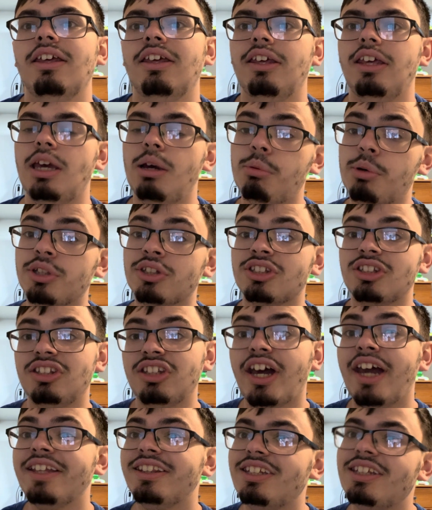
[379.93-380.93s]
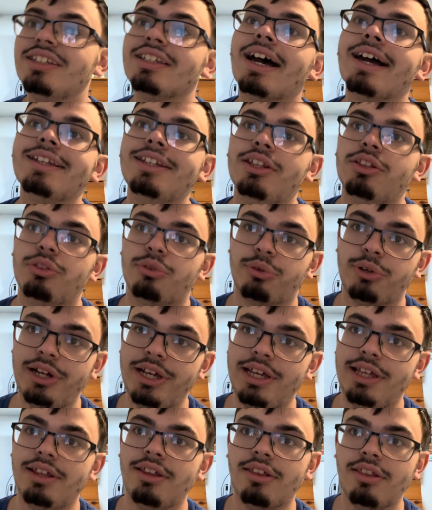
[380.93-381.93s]
It was
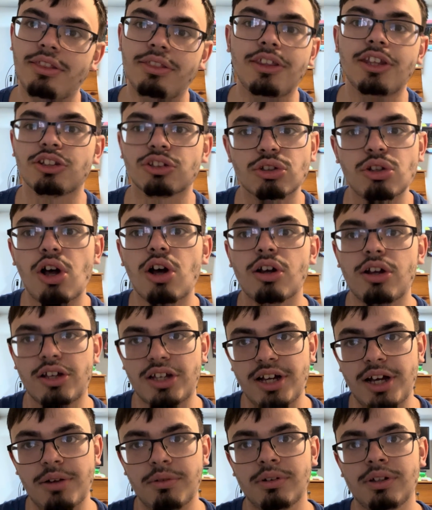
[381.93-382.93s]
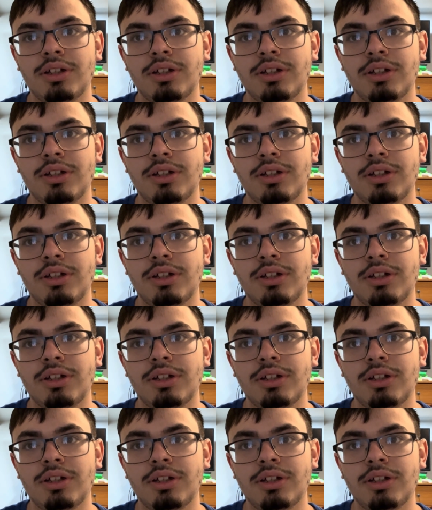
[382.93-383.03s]
1993 this long ago.